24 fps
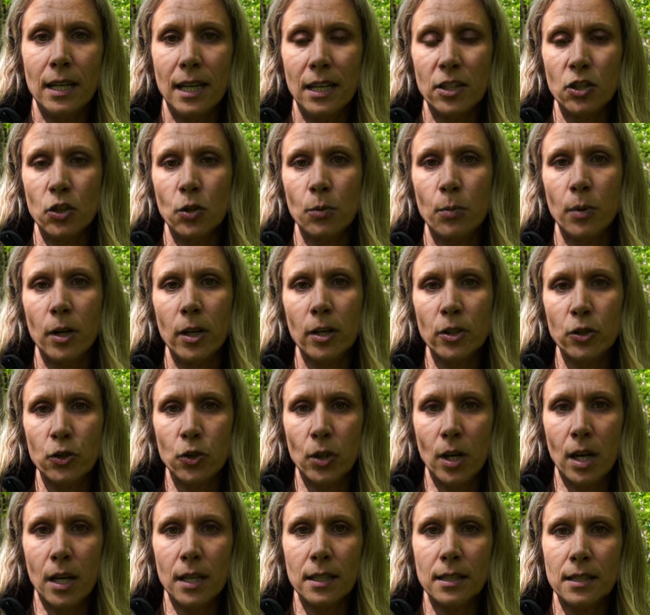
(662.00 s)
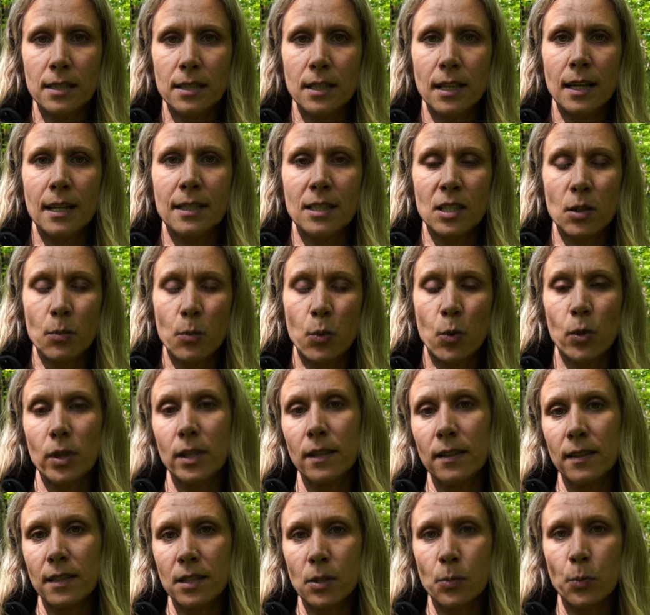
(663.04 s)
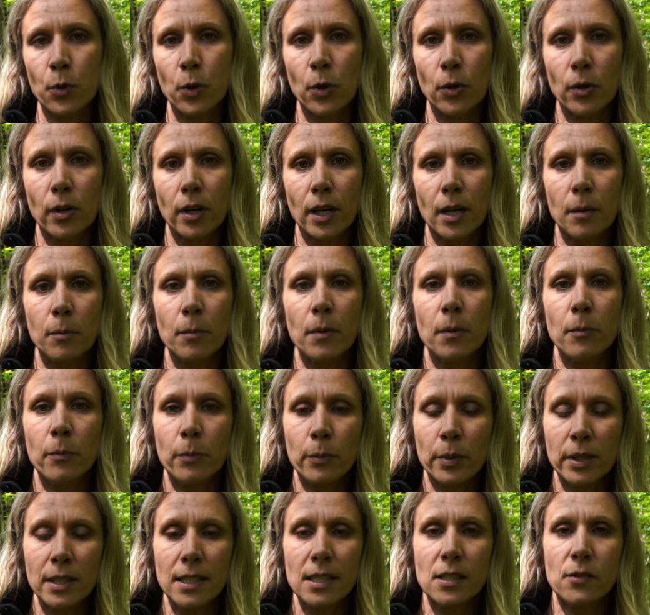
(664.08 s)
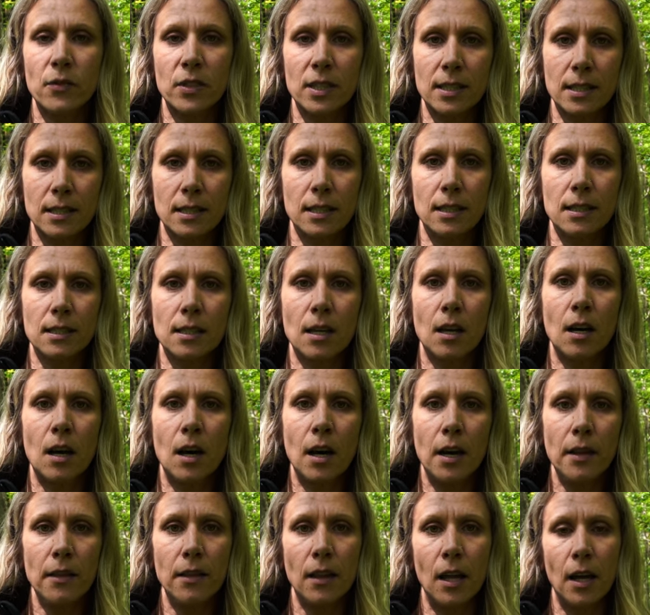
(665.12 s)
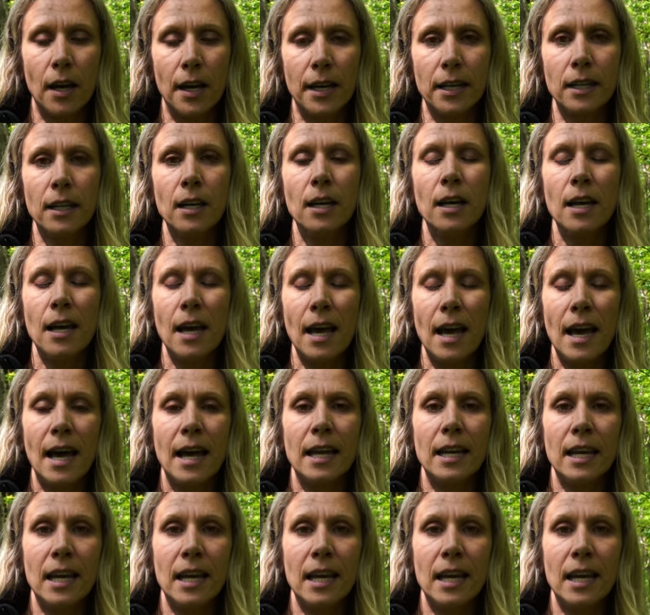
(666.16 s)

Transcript: National Park Trust and supporting this program, please visit us online at